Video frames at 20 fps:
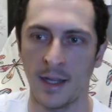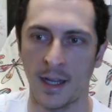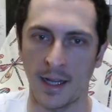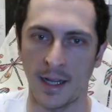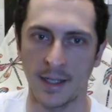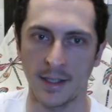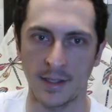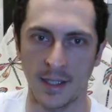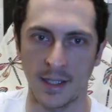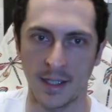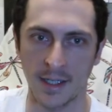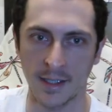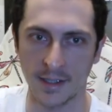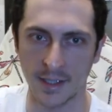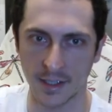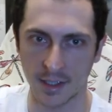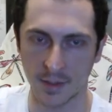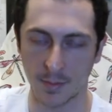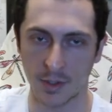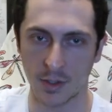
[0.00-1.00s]
as an
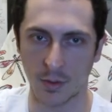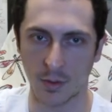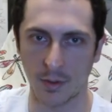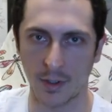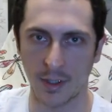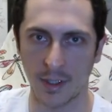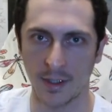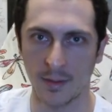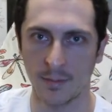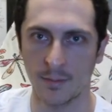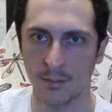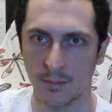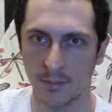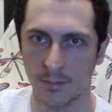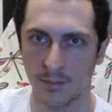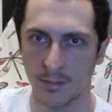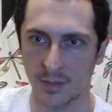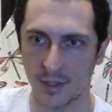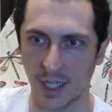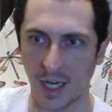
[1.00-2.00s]
anticipatory
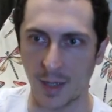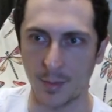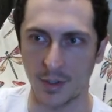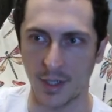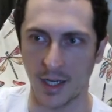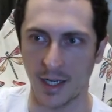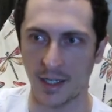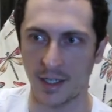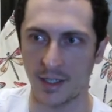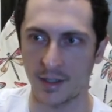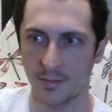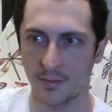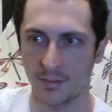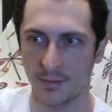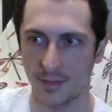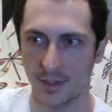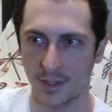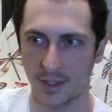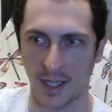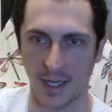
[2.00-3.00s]
cybernetic
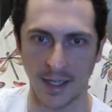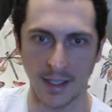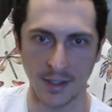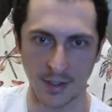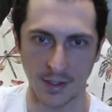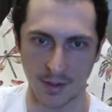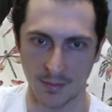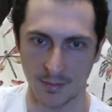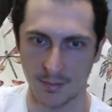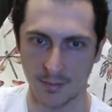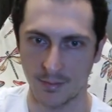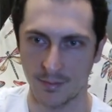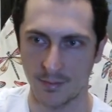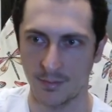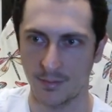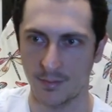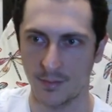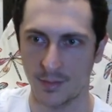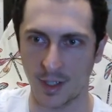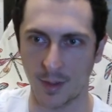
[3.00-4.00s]
science,
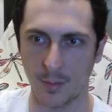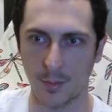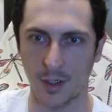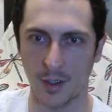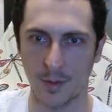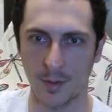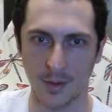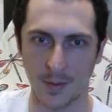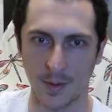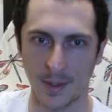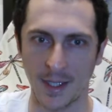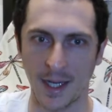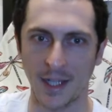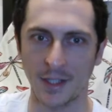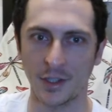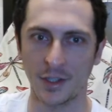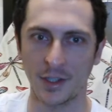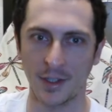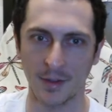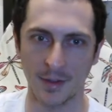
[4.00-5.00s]
somewhere between
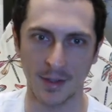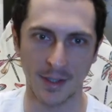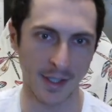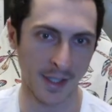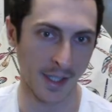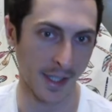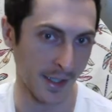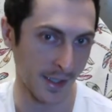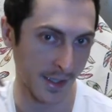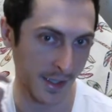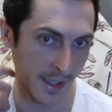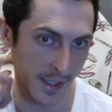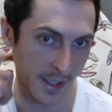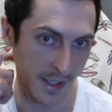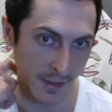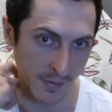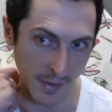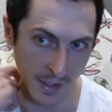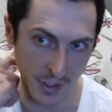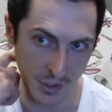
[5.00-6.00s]
engineering and
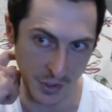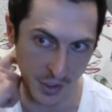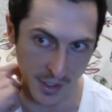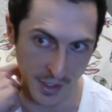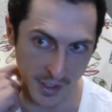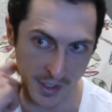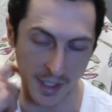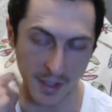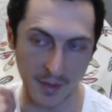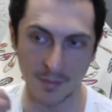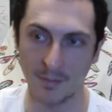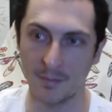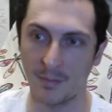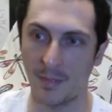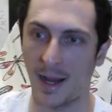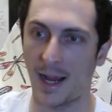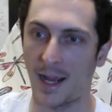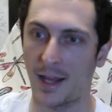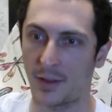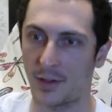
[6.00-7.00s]
innovation and
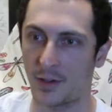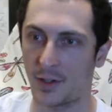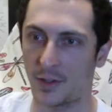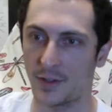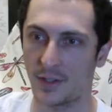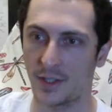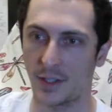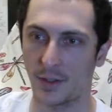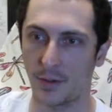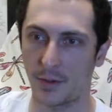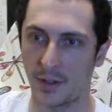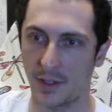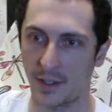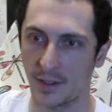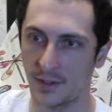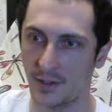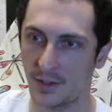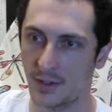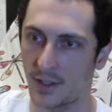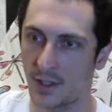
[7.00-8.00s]
math and all these other
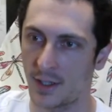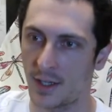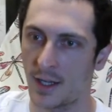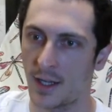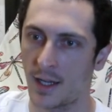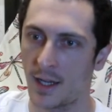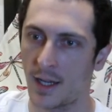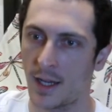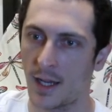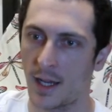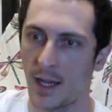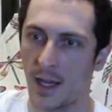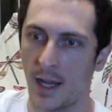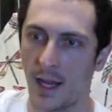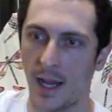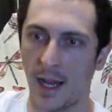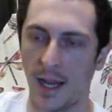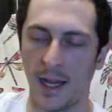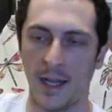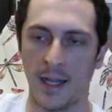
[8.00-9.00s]
things.
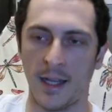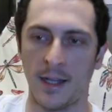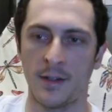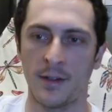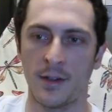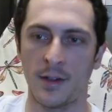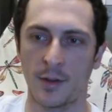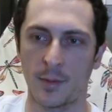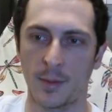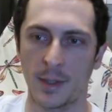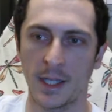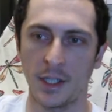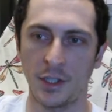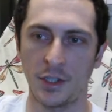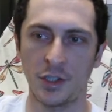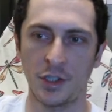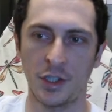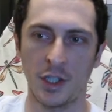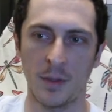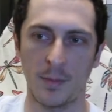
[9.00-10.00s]
And the
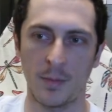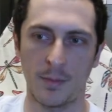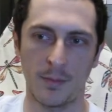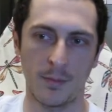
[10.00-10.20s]
relationship